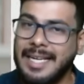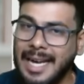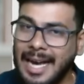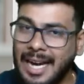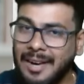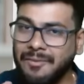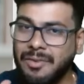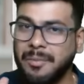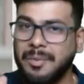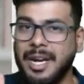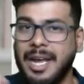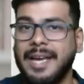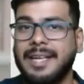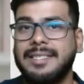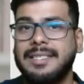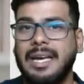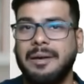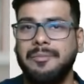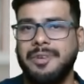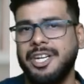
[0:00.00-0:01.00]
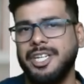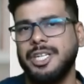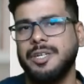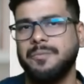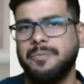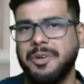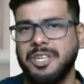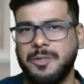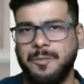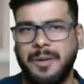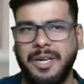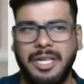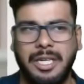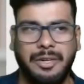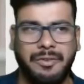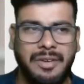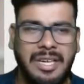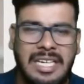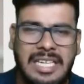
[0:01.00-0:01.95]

and from an examination perspective,